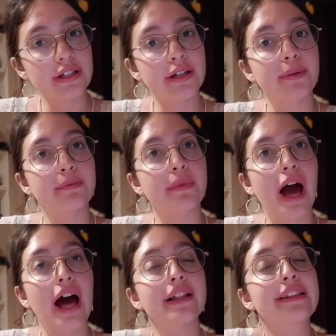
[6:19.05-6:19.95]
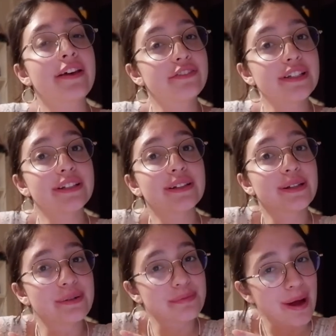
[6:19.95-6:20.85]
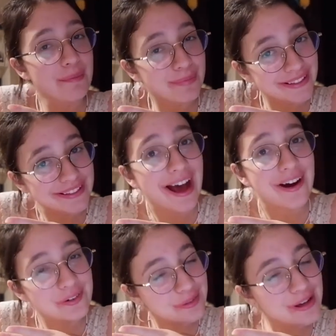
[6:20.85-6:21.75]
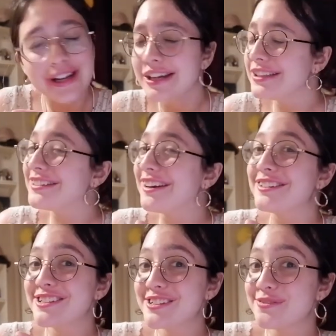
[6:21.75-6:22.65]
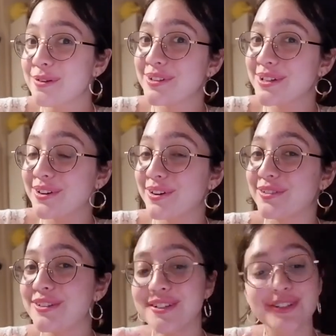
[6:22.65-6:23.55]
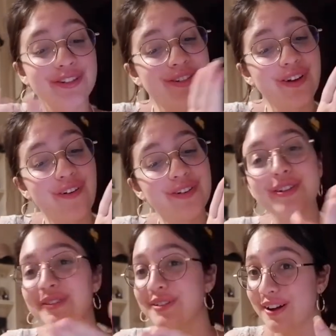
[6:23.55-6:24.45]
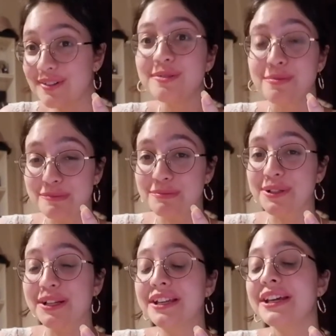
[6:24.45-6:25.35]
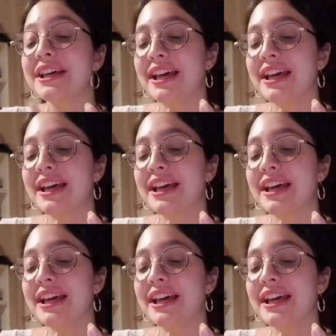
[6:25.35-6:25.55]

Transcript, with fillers: Um, I'll definitely remember now, not just from the chorus, just the whole song, I'll remember it.